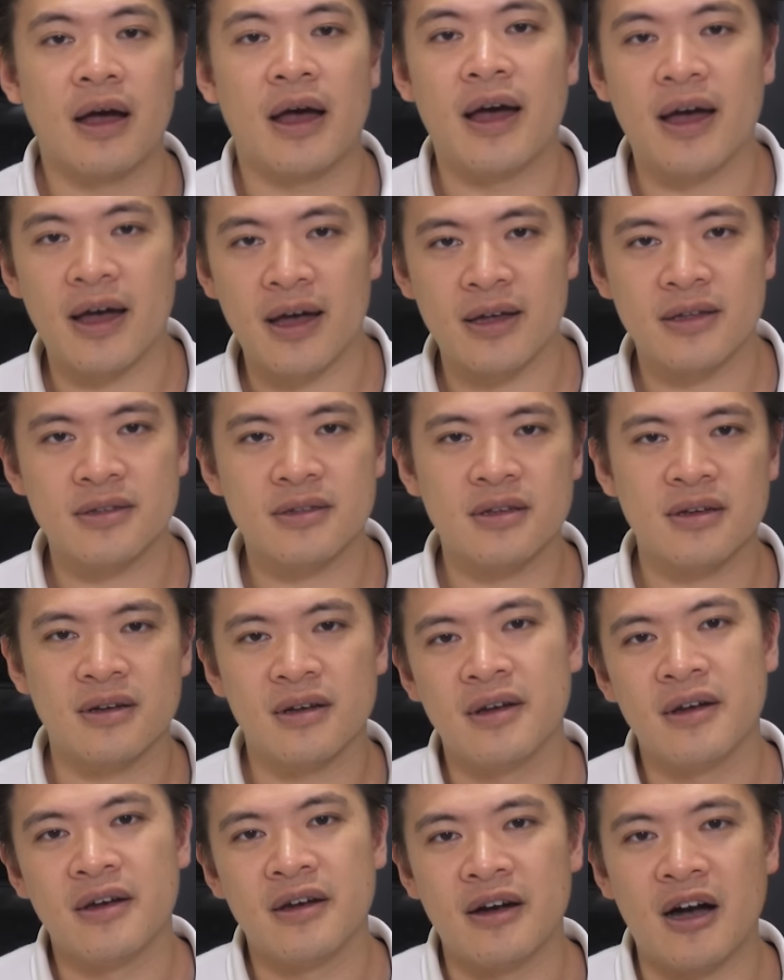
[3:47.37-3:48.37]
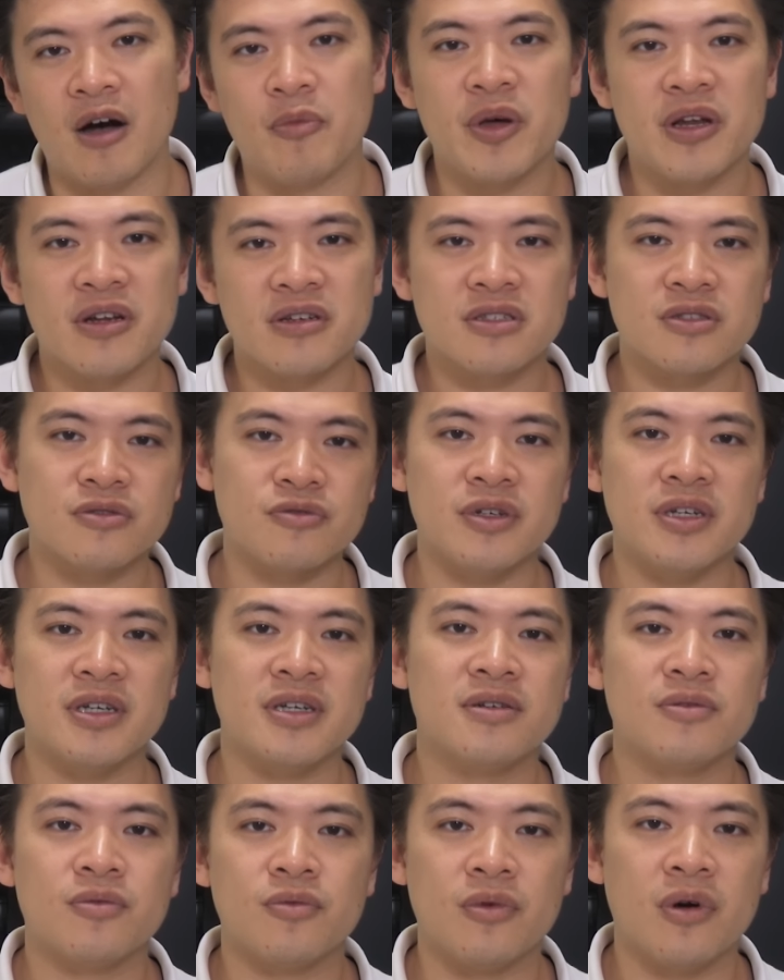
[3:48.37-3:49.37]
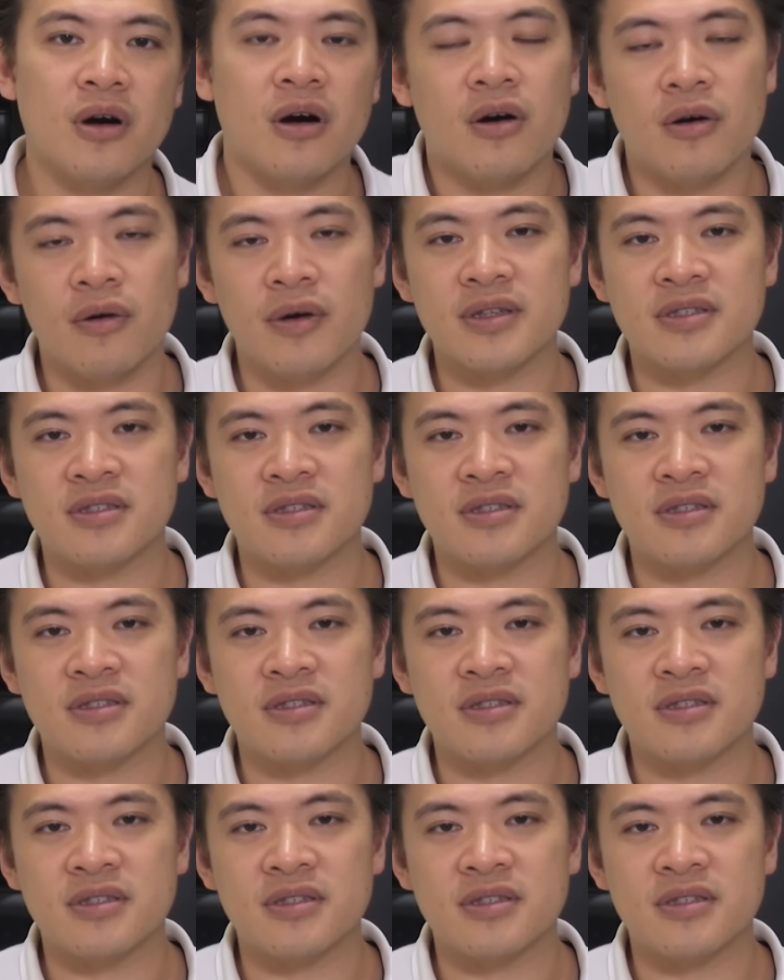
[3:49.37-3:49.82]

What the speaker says: And a better screen, well,